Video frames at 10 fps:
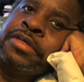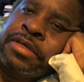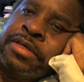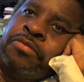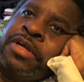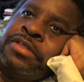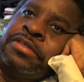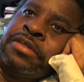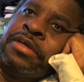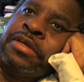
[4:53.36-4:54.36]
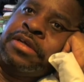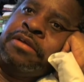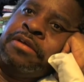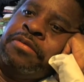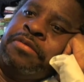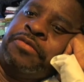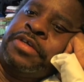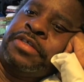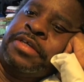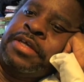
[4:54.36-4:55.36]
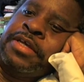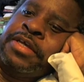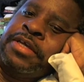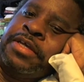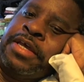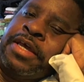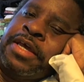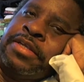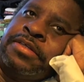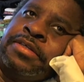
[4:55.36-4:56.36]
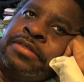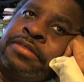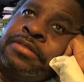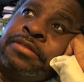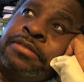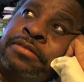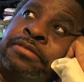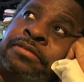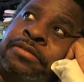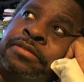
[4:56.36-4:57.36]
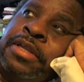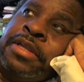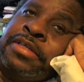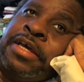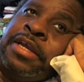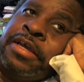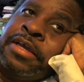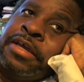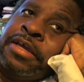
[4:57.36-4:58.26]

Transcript: watch a few movies. And like I said, I gotta get,